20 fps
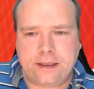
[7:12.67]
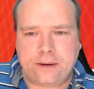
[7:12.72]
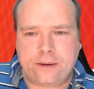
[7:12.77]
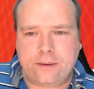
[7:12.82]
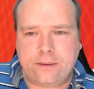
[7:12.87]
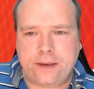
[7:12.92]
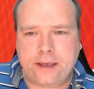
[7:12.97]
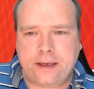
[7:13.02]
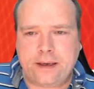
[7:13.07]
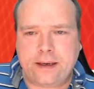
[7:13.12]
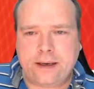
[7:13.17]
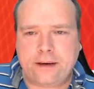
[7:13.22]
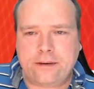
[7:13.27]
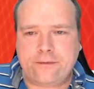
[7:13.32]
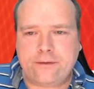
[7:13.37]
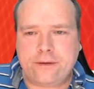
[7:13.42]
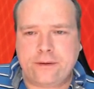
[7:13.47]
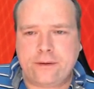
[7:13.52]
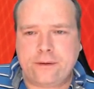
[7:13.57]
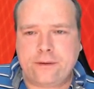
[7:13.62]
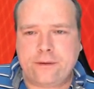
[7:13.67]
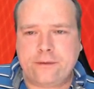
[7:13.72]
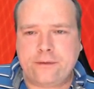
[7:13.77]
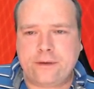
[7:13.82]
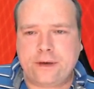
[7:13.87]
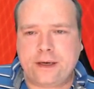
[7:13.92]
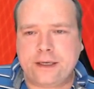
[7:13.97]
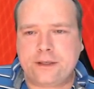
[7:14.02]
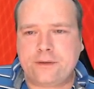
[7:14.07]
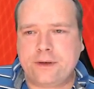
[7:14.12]
already there for
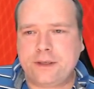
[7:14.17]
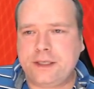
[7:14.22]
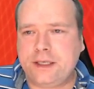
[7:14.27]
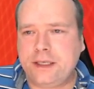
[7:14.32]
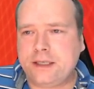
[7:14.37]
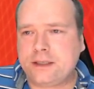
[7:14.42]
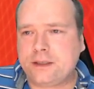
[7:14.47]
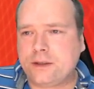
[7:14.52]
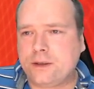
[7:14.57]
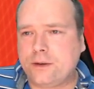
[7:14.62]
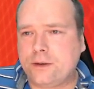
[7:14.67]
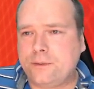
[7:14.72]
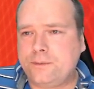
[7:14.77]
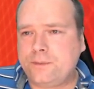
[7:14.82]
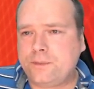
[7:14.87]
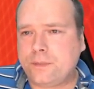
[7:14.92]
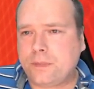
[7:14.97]
like 20 years ago,